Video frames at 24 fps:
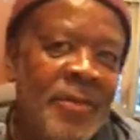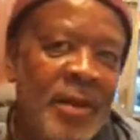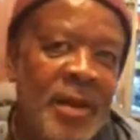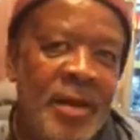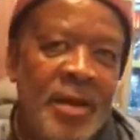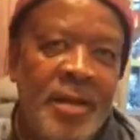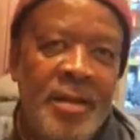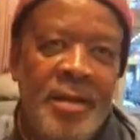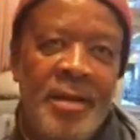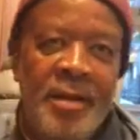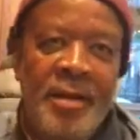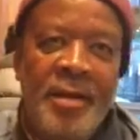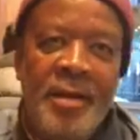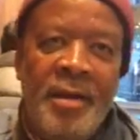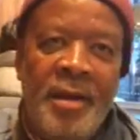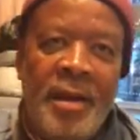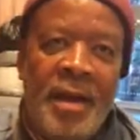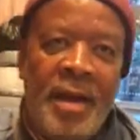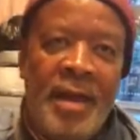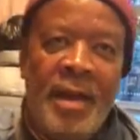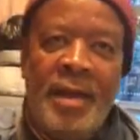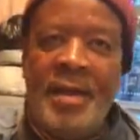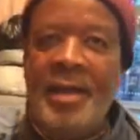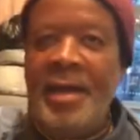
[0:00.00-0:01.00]

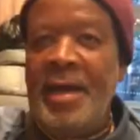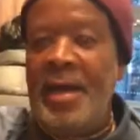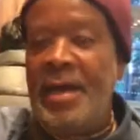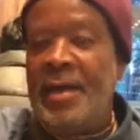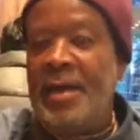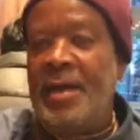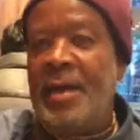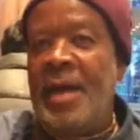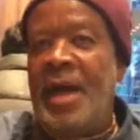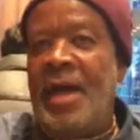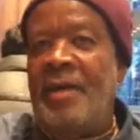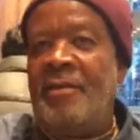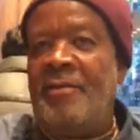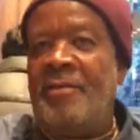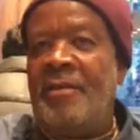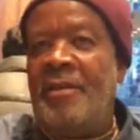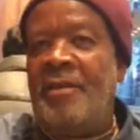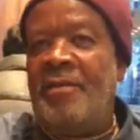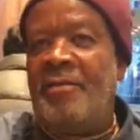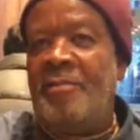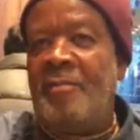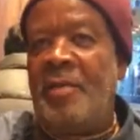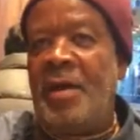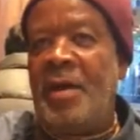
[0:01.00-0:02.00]
And at the end it has
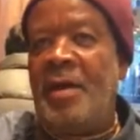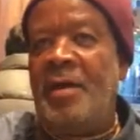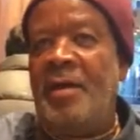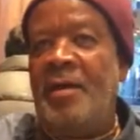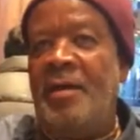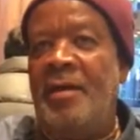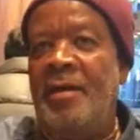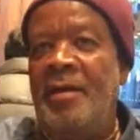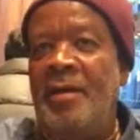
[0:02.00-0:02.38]
this big